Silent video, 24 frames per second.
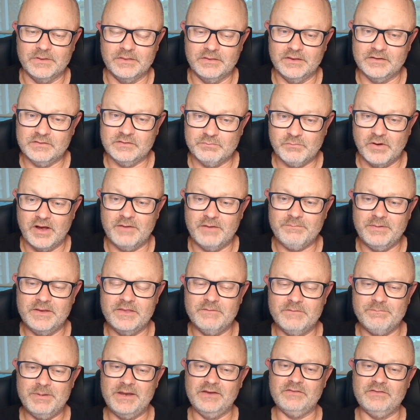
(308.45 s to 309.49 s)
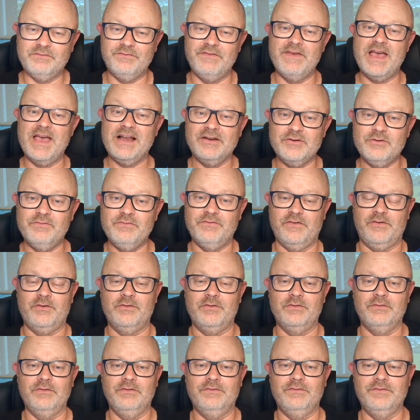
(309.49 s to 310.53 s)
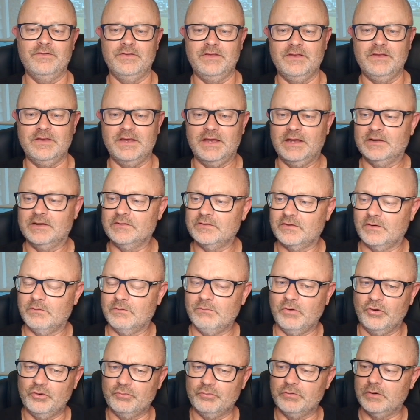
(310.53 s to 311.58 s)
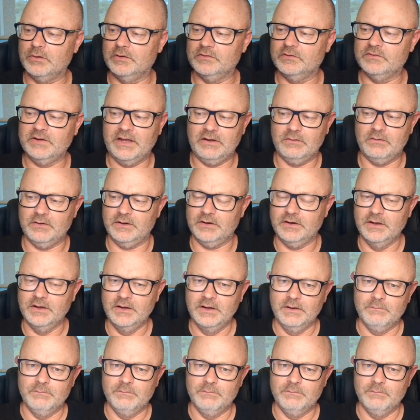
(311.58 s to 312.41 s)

this might be the best value phone for the year. So Motorola's nailed it.